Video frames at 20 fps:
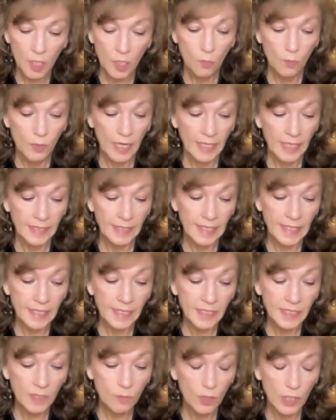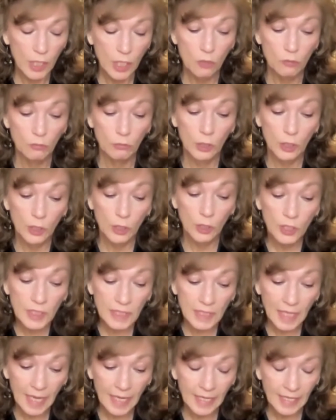when I see someone who
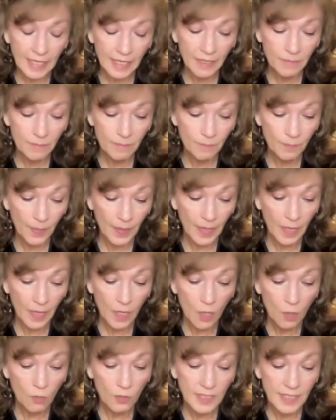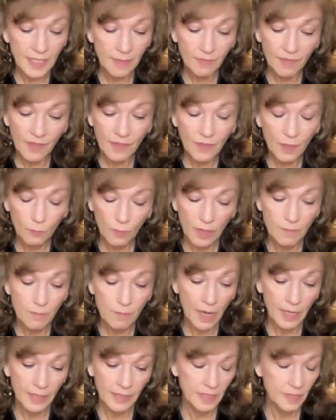looks like him or something that
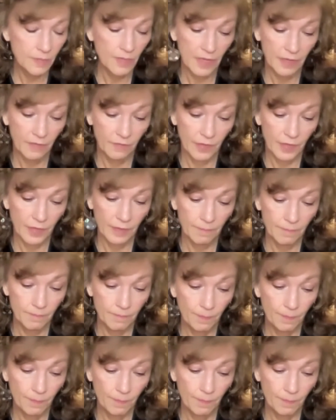reminds me of him.